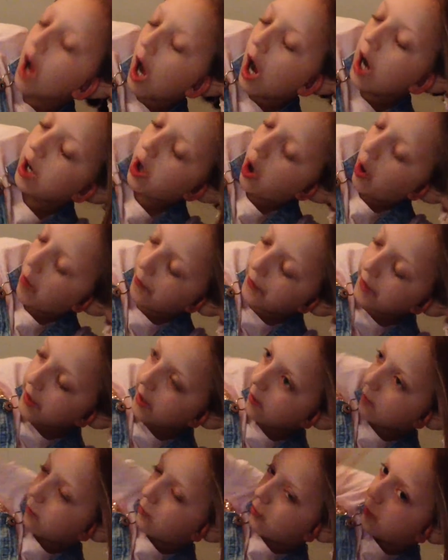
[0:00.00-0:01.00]
I got
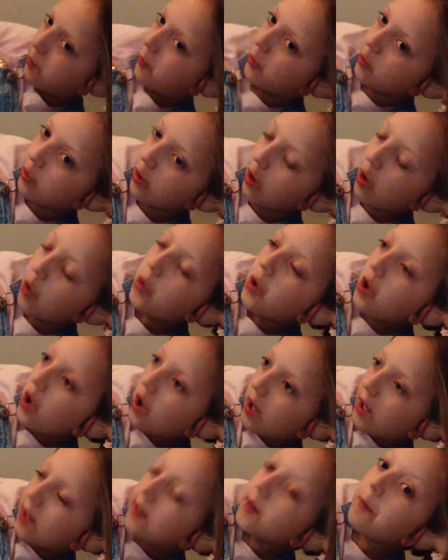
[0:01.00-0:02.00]
this water bottle.
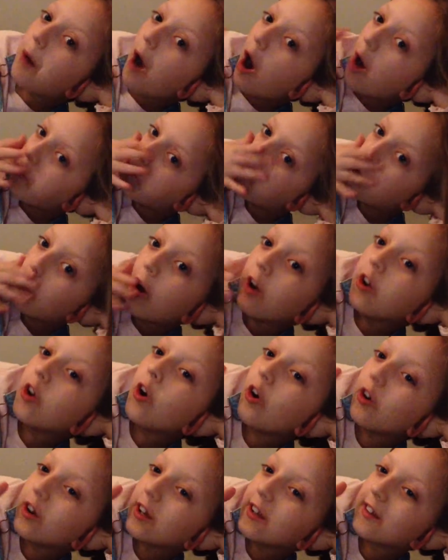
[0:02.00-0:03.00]
It's a purple one.
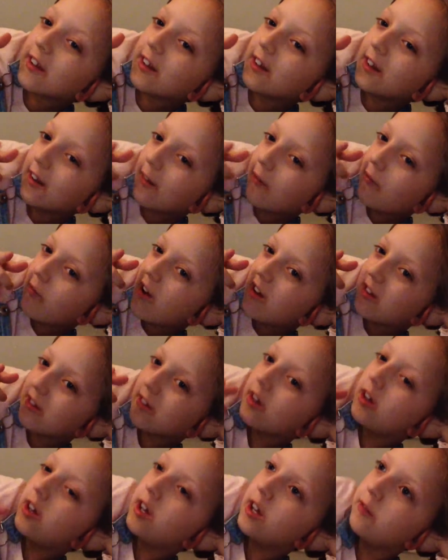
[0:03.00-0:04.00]
Holly's gonna love this,
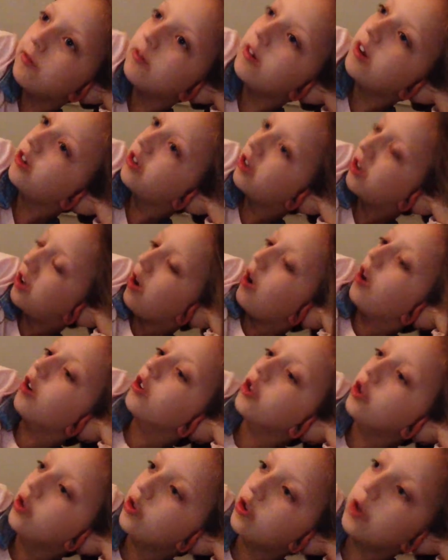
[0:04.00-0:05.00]
even though she's not on
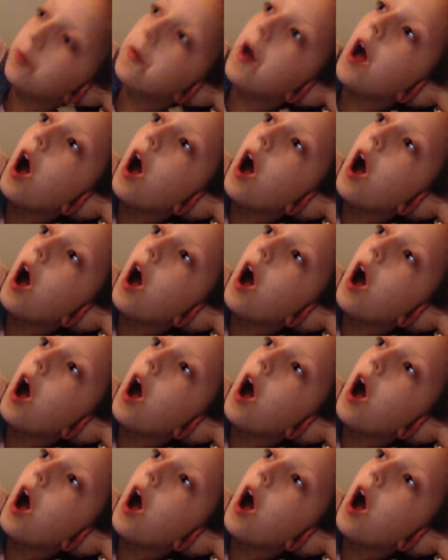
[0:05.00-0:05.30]
YouTube.